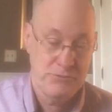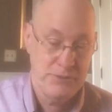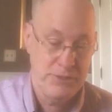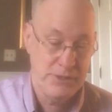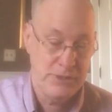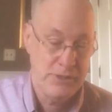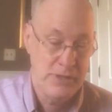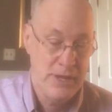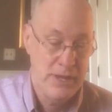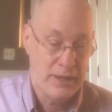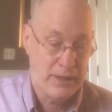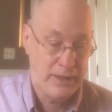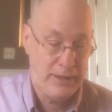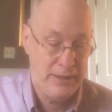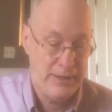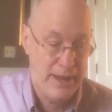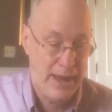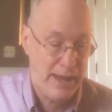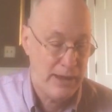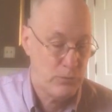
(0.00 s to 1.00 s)
To
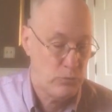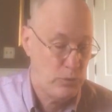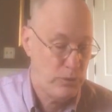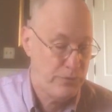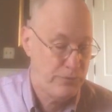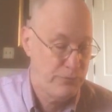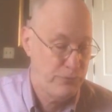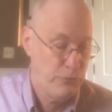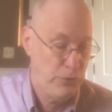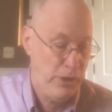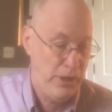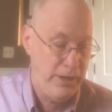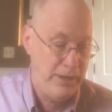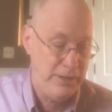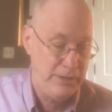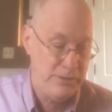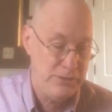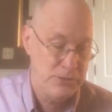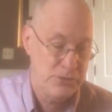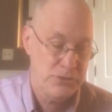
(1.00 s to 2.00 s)
eat out with
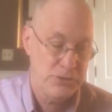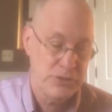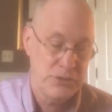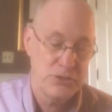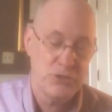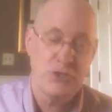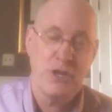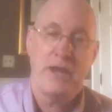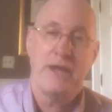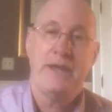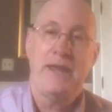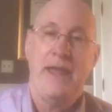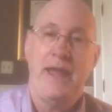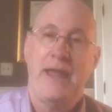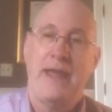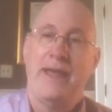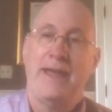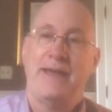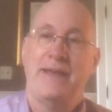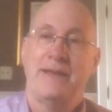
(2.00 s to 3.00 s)
friends, to shake
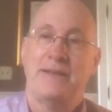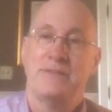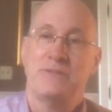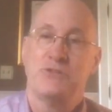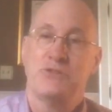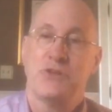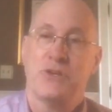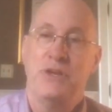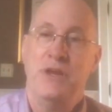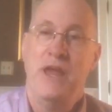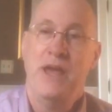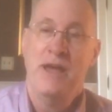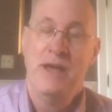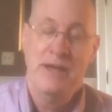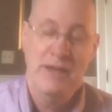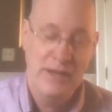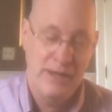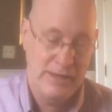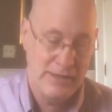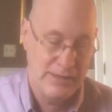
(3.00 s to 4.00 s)
hands and
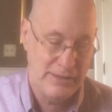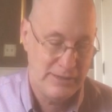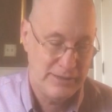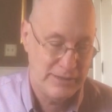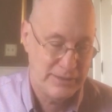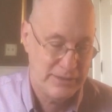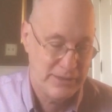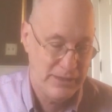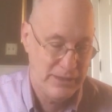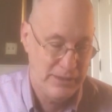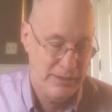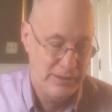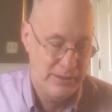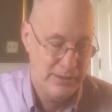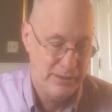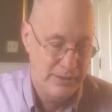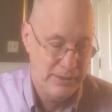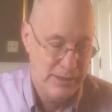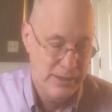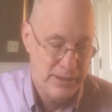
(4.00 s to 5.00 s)
hug and
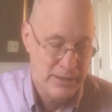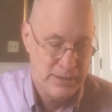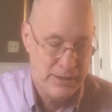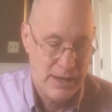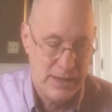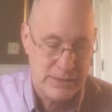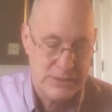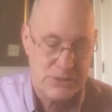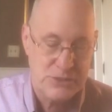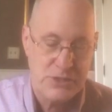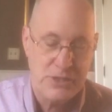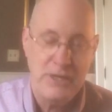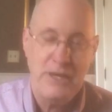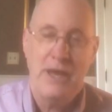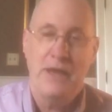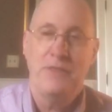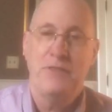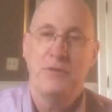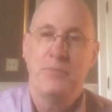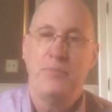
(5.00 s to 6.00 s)
not see
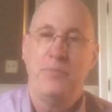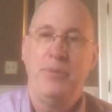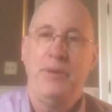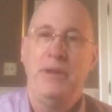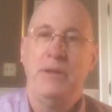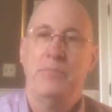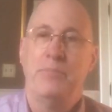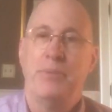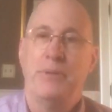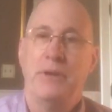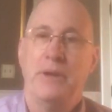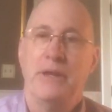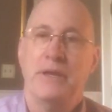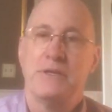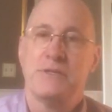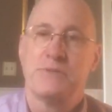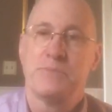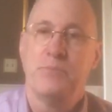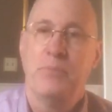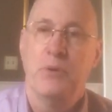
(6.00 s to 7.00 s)
other people
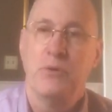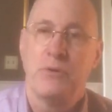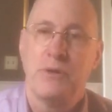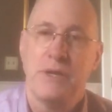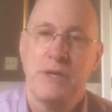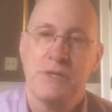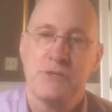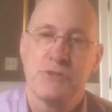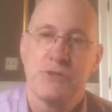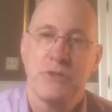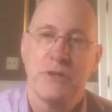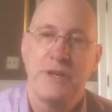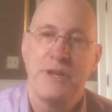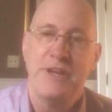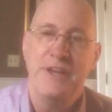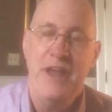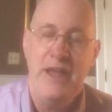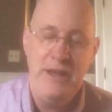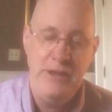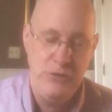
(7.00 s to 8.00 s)
as potentially
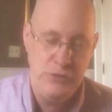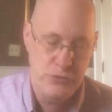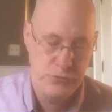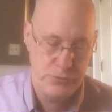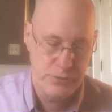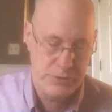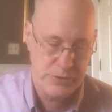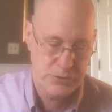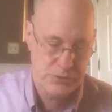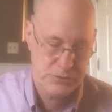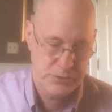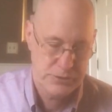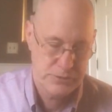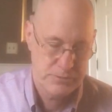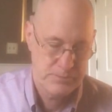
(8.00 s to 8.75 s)
dangerous.